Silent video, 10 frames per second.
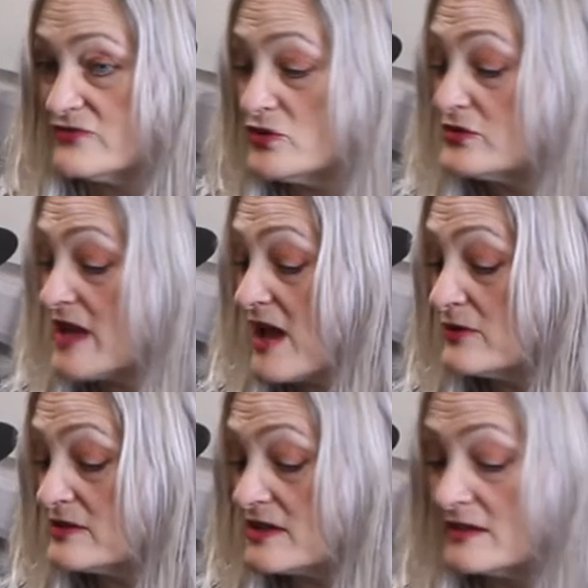Being rude
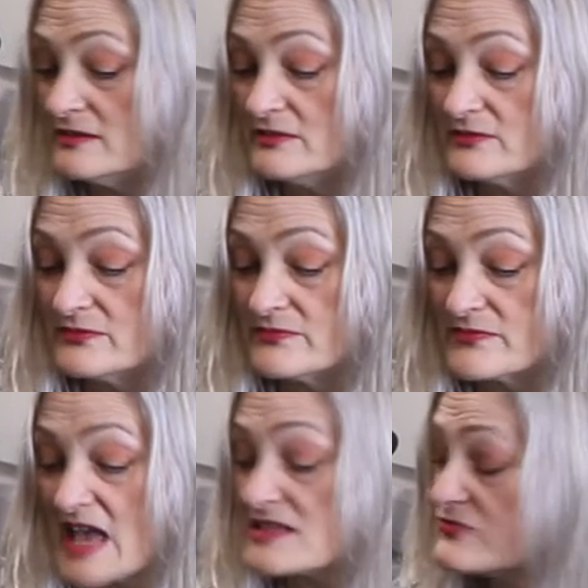now, aren't you?
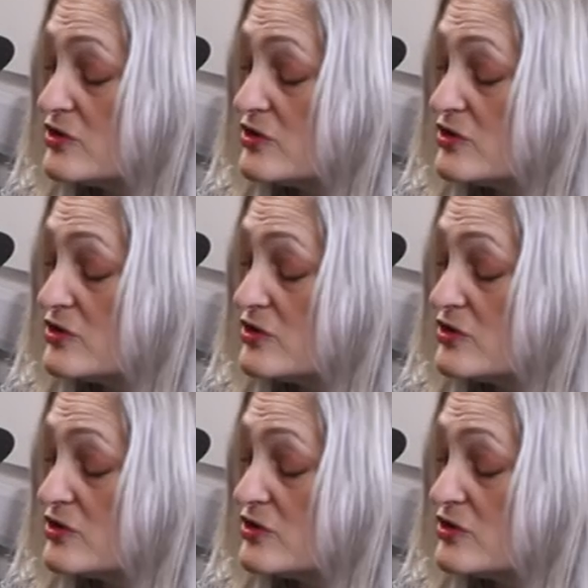That's